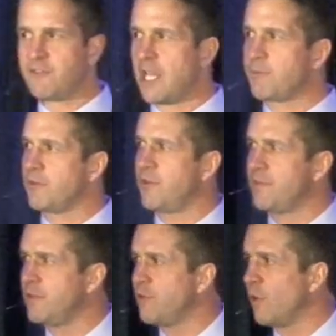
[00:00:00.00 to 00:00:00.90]
chapter
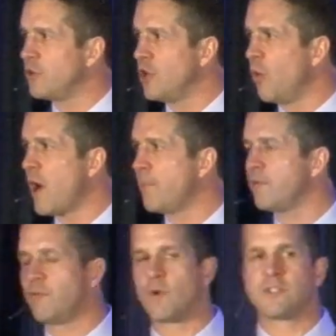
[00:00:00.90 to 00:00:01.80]
54. No weapon
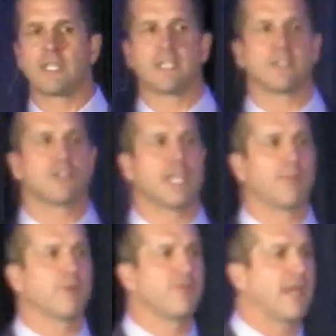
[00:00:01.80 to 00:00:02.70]
forged against us shall
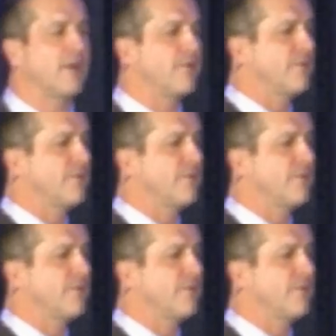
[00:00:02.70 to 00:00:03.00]
prevail.